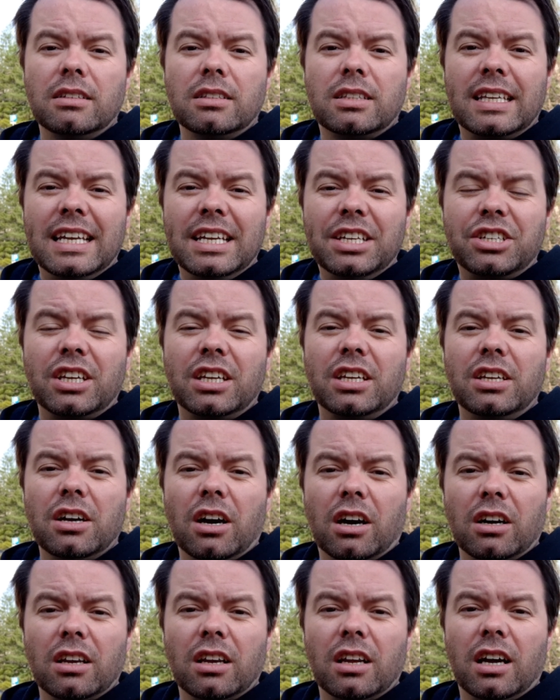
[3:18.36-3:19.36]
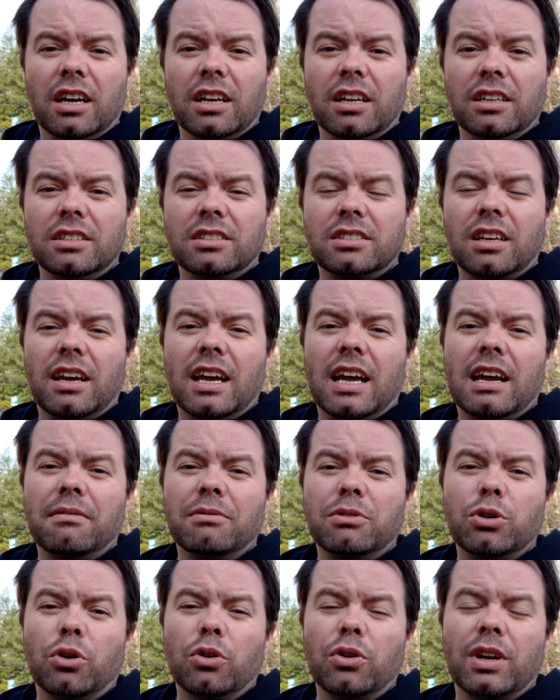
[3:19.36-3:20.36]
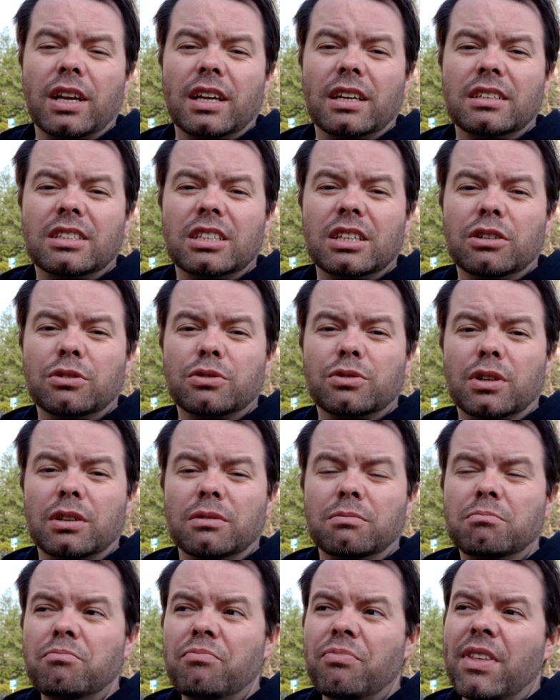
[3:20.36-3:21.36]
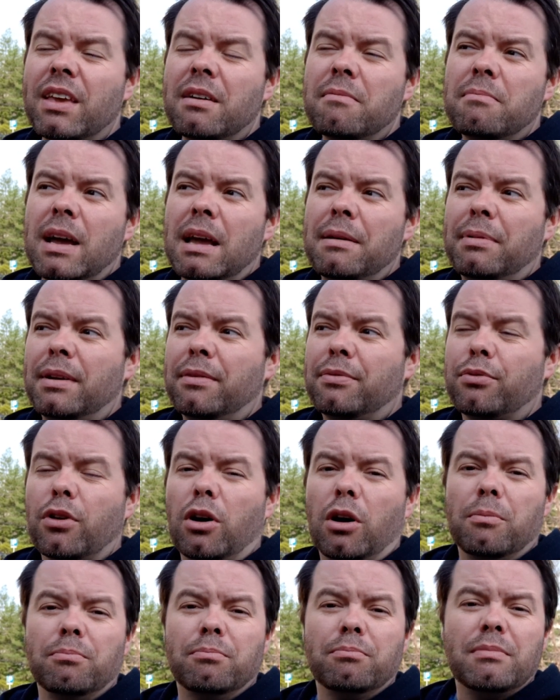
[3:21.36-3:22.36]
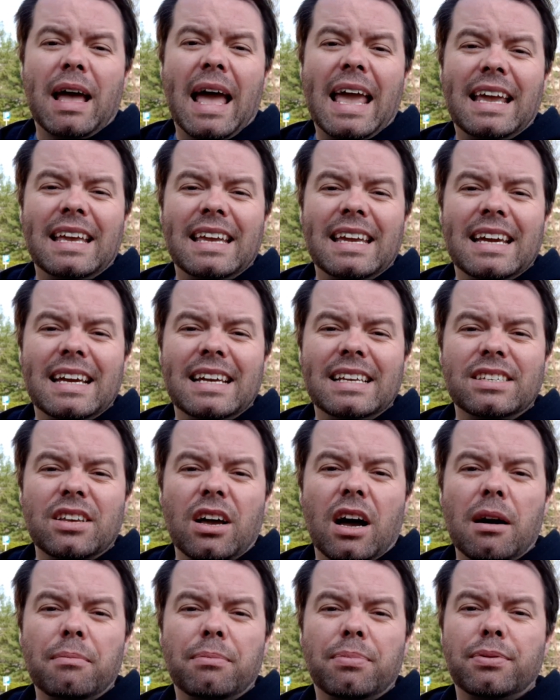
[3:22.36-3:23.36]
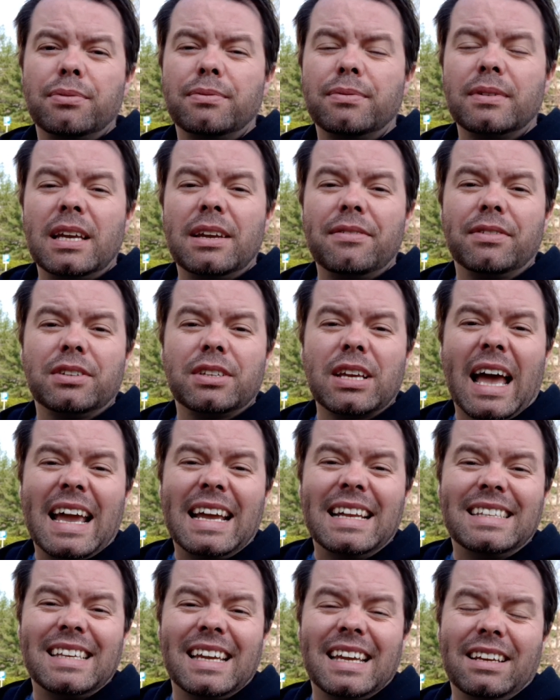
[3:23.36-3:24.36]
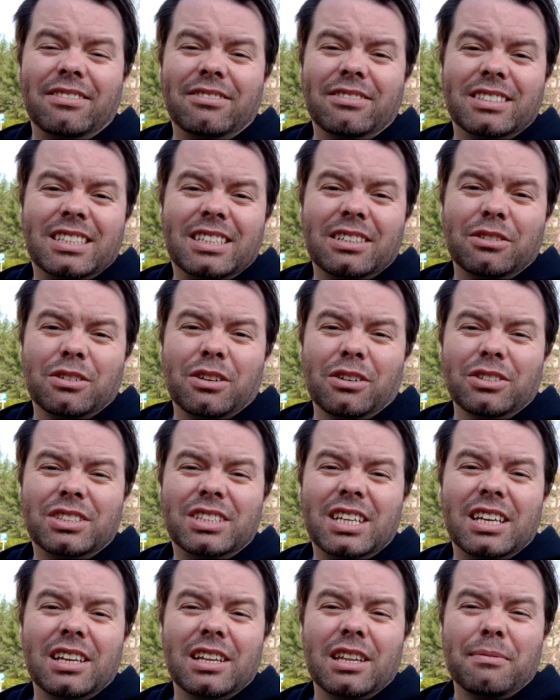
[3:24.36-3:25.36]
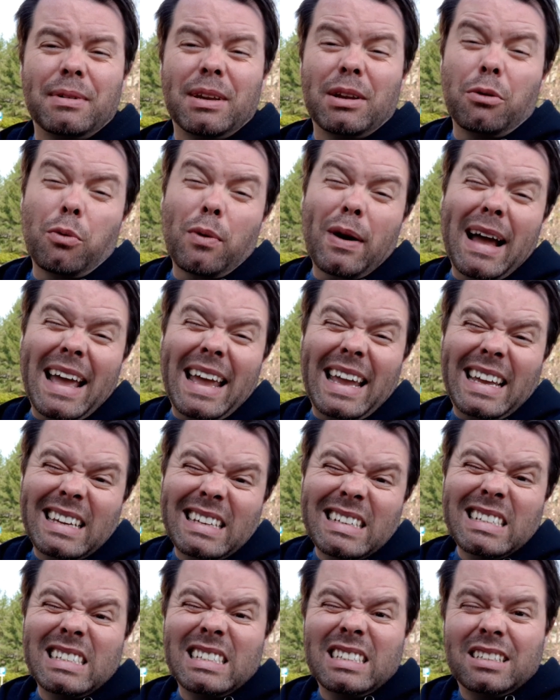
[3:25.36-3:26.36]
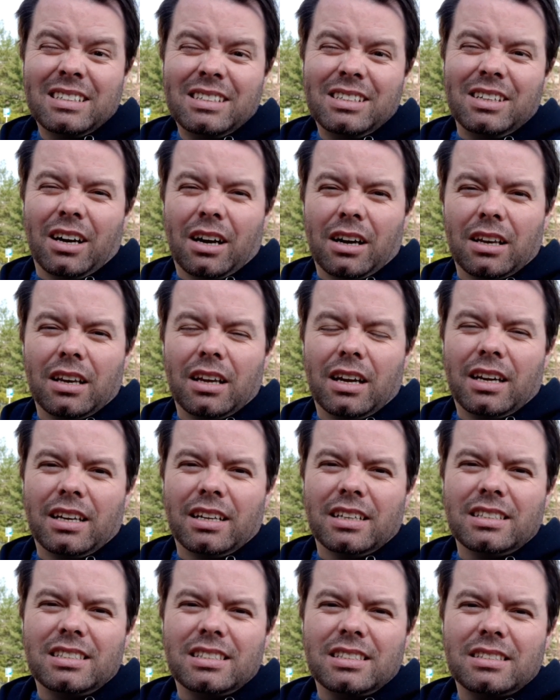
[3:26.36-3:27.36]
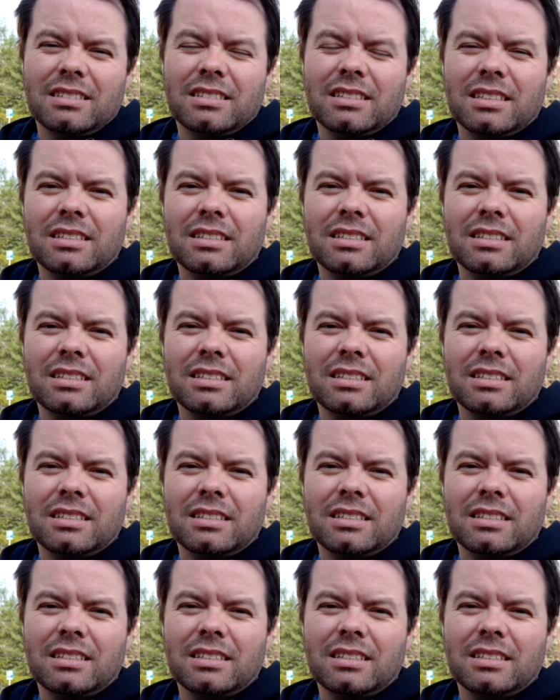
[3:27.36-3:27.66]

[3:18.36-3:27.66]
teaching young learners. So here I'm talking children maybe from 8 years up, even to 18. We still consider them in a way young learners